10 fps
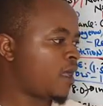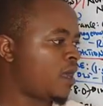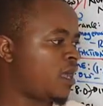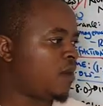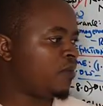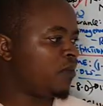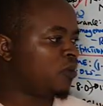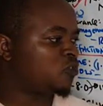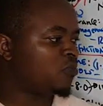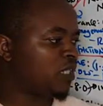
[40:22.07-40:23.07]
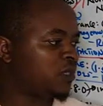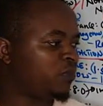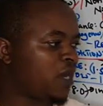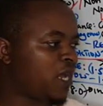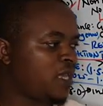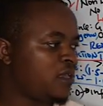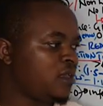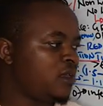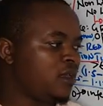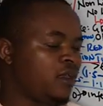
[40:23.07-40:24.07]
I am able to multiply
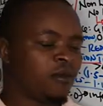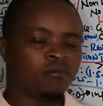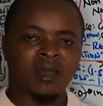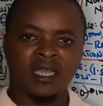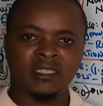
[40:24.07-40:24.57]
by